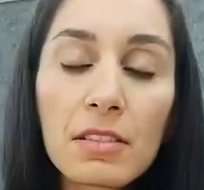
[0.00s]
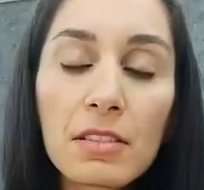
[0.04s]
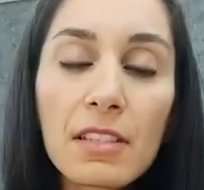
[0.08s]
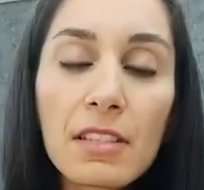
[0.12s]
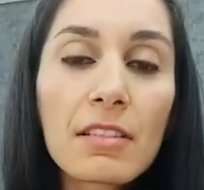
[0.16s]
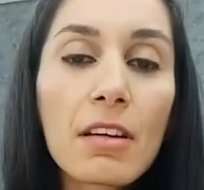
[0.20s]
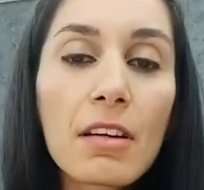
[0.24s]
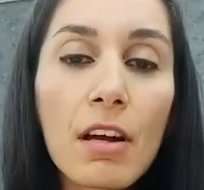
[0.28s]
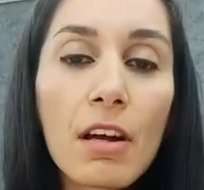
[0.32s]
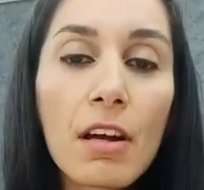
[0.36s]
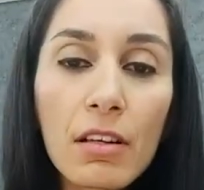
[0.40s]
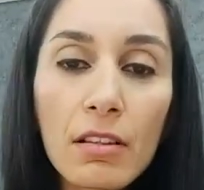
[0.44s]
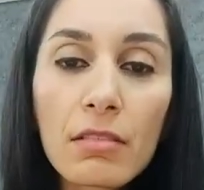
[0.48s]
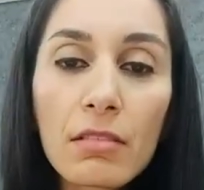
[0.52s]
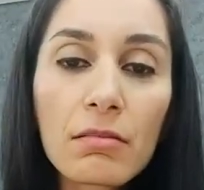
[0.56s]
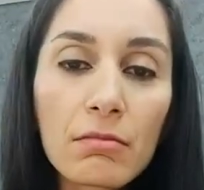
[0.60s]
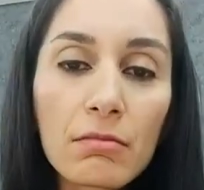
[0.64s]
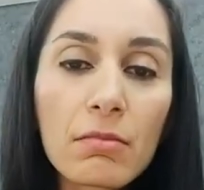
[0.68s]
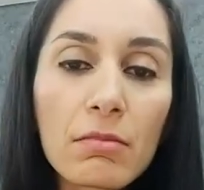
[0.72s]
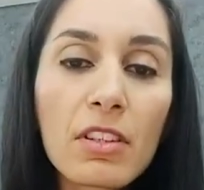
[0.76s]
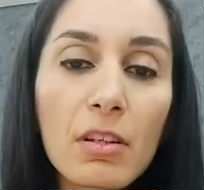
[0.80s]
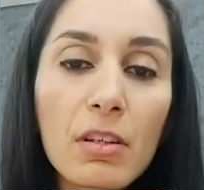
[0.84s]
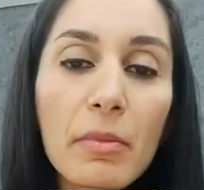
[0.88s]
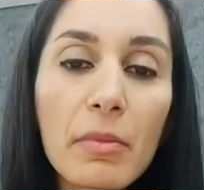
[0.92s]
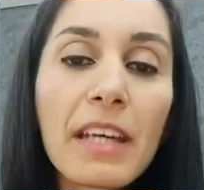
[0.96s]
These are
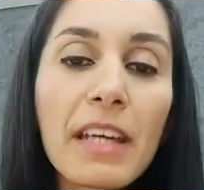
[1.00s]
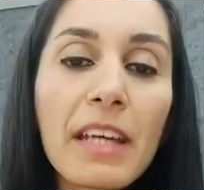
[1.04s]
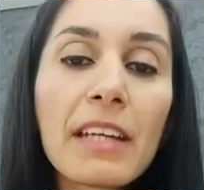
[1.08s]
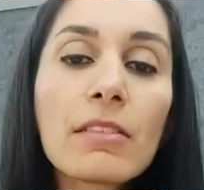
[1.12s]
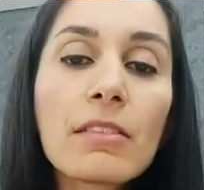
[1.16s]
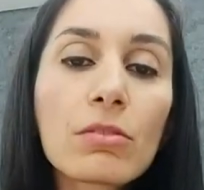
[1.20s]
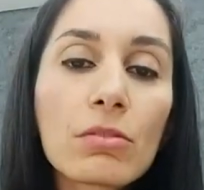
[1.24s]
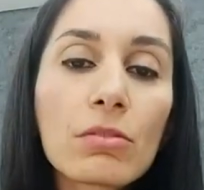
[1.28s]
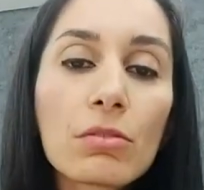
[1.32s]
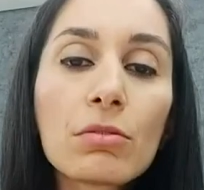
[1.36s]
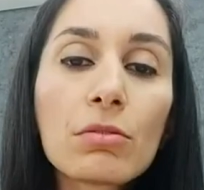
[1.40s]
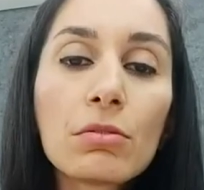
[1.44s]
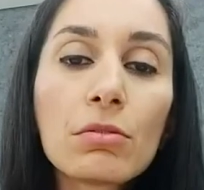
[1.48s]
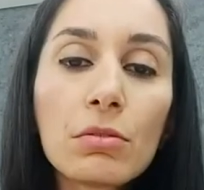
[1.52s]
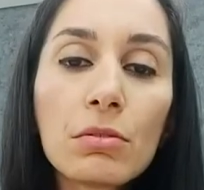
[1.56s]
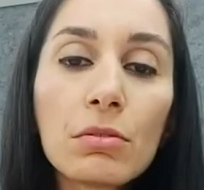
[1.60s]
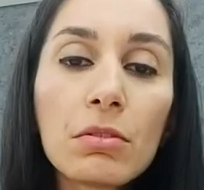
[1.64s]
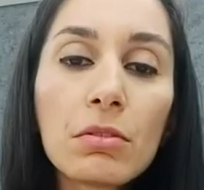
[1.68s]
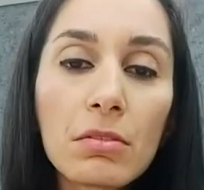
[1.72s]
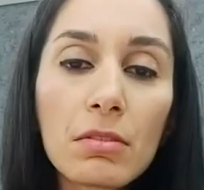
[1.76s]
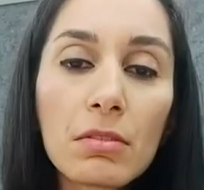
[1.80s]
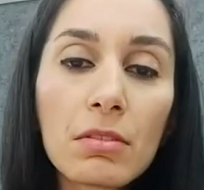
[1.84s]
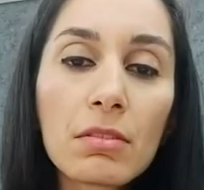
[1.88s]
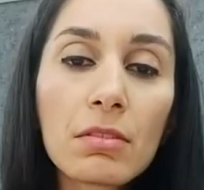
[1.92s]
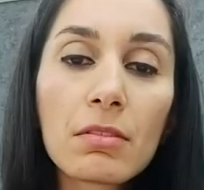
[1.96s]
the main
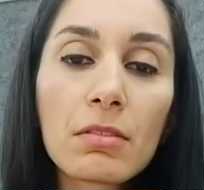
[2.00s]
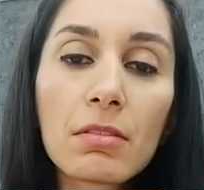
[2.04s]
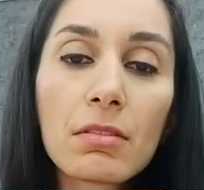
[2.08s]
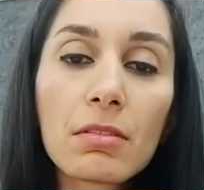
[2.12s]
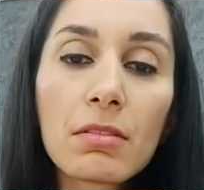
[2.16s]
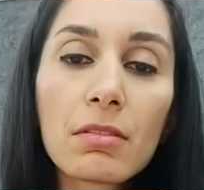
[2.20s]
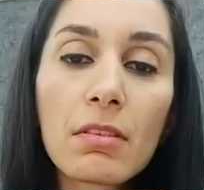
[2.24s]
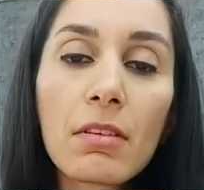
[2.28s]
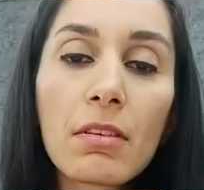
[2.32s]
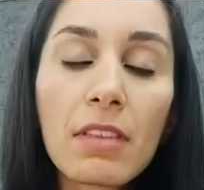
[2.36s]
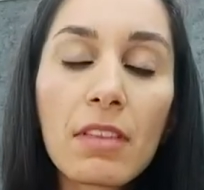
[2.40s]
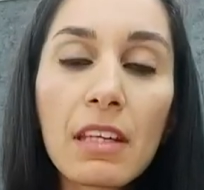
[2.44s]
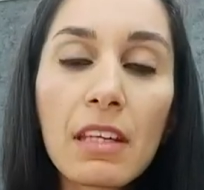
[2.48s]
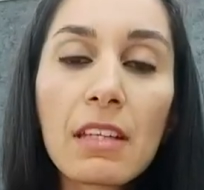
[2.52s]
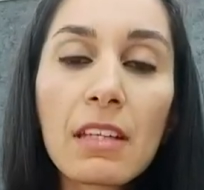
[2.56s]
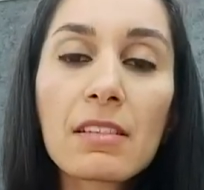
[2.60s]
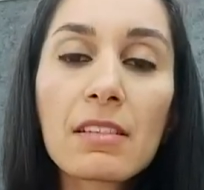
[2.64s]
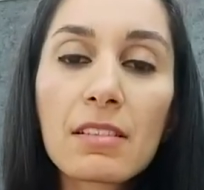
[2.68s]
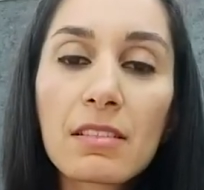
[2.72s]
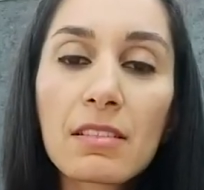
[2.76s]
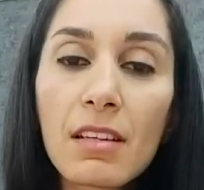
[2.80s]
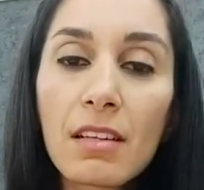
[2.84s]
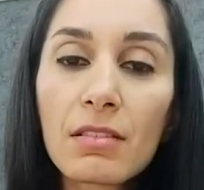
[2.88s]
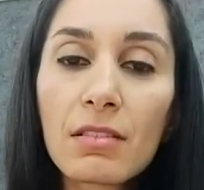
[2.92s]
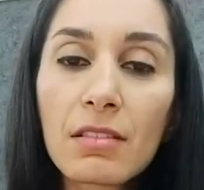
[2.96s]
2
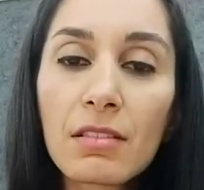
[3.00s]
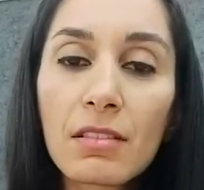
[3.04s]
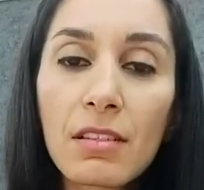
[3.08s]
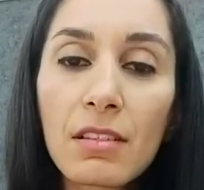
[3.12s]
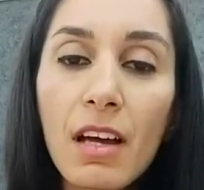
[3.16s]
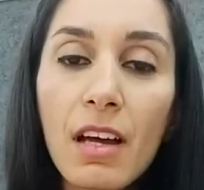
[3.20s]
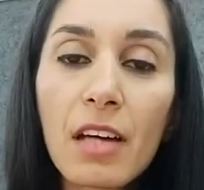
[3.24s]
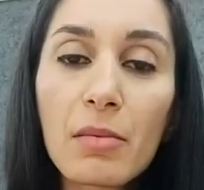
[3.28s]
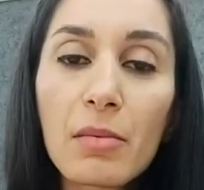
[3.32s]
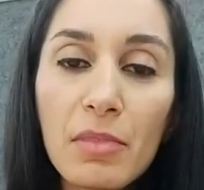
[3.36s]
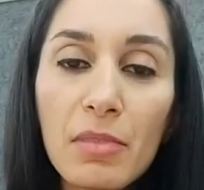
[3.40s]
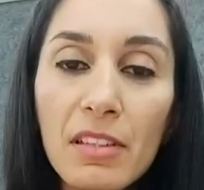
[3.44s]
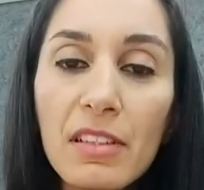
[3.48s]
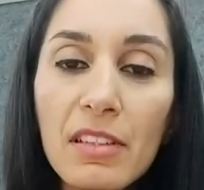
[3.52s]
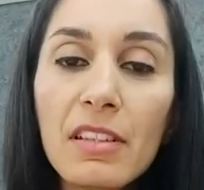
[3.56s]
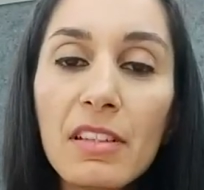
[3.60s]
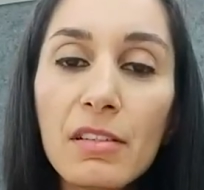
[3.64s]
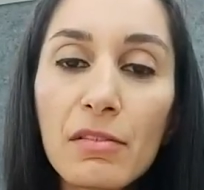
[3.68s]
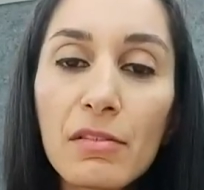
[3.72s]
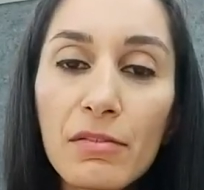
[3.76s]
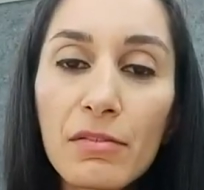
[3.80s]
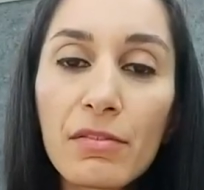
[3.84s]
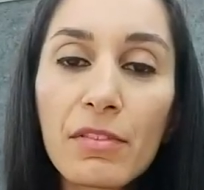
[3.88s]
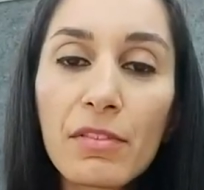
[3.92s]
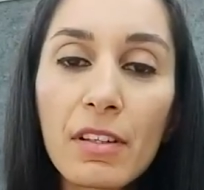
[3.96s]
things that I
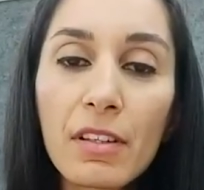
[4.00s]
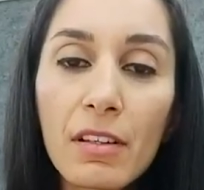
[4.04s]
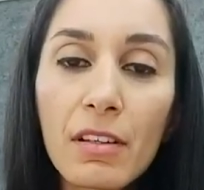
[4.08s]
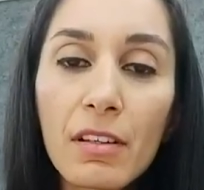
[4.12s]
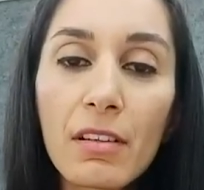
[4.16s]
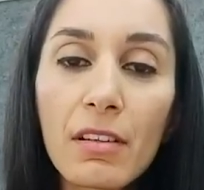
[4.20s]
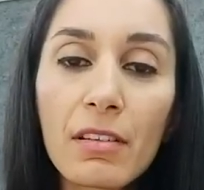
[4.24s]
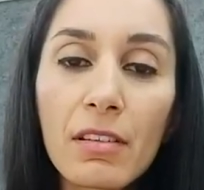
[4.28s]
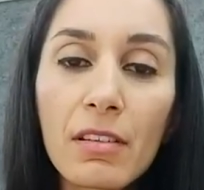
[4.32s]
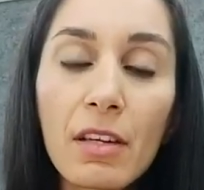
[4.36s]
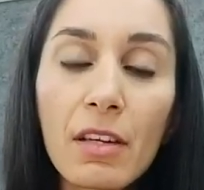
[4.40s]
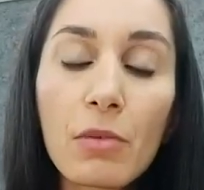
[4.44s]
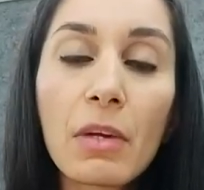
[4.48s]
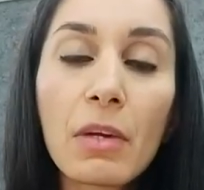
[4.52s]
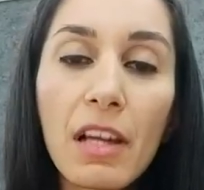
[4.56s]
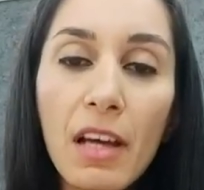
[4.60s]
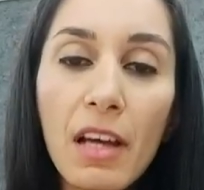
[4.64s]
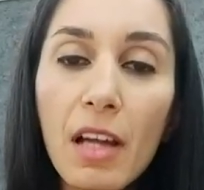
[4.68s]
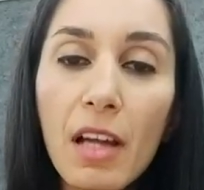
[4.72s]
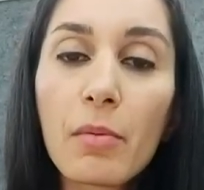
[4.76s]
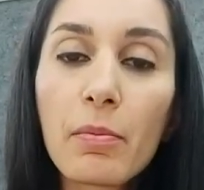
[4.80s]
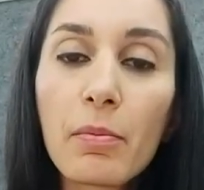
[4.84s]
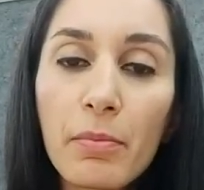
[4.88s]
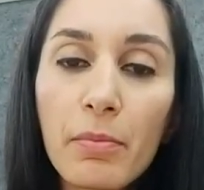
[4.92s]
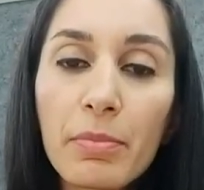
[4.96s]
believe they will
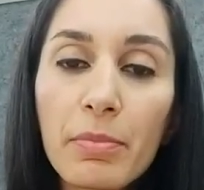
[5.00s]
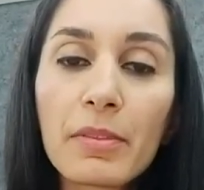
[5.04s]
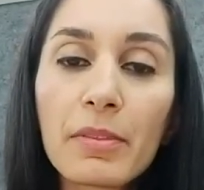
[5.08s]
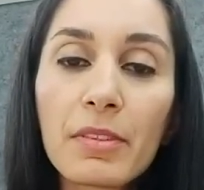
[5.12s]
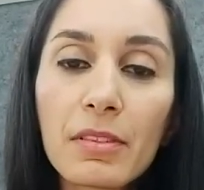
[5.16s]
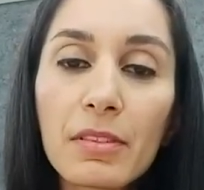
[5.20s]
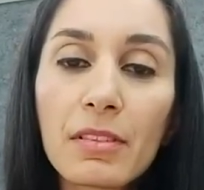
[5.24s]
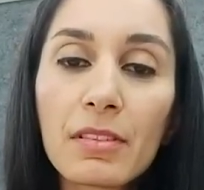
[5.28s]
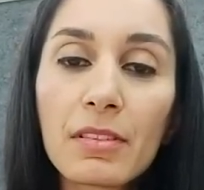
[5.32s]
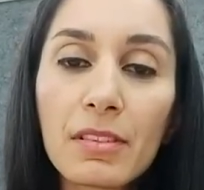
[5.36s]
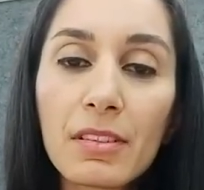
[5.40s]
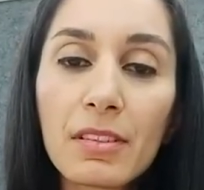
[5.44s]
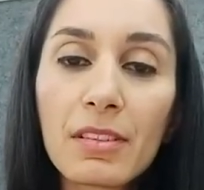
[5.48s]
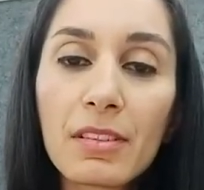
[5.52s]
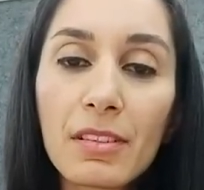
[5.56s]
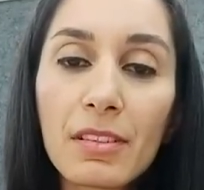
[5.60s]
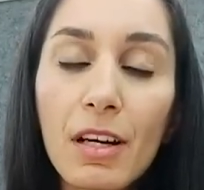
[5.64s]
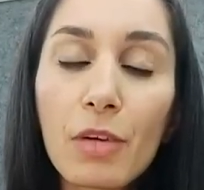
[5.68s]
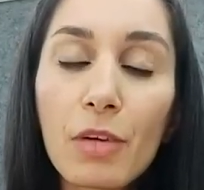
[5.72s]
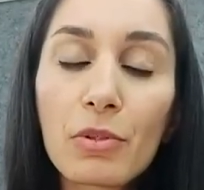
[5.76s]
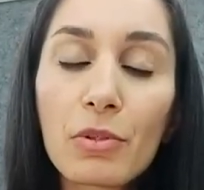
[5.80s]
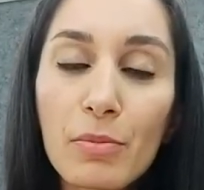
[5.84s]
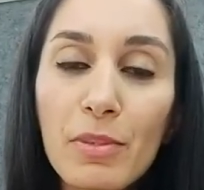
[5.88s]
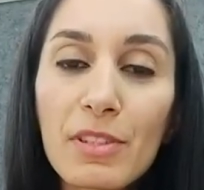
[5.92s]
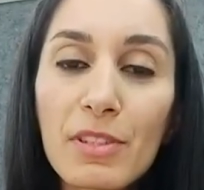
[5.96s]
help
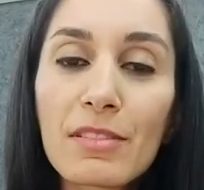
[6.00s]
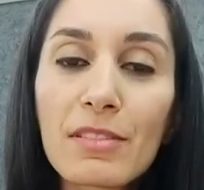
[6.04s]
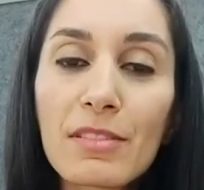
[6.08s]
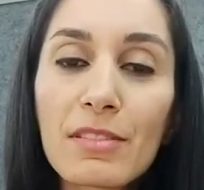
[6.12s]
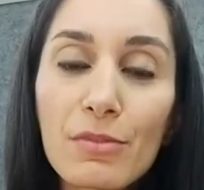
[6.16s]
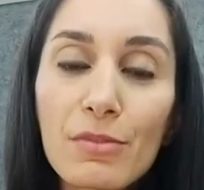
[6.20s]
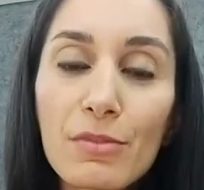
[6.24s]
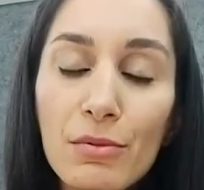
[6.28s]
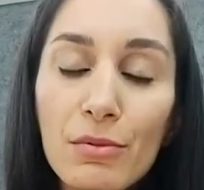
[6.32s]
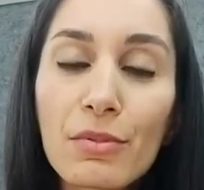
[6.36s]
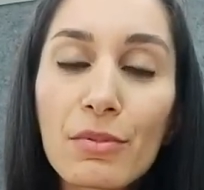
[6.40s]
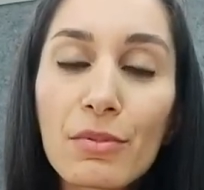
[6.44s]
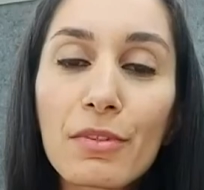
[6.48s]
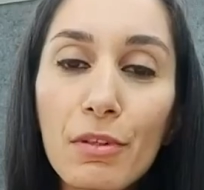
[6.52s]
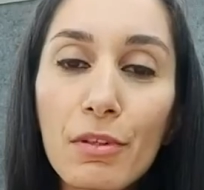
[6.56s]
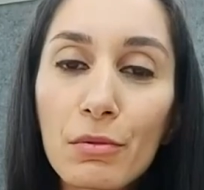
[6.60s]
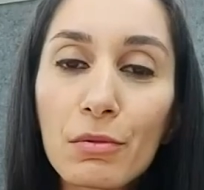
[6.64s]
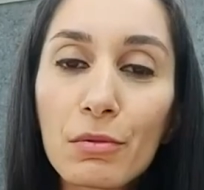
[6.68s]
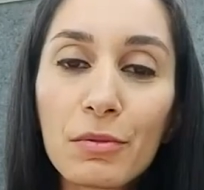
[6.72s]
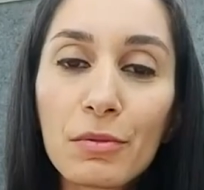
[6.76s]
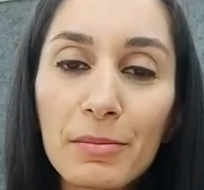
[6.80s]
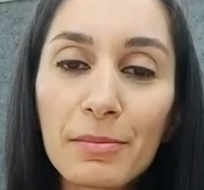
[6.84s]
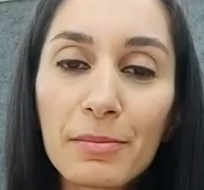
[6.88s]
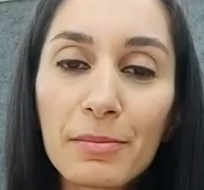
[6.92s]
our business to grow.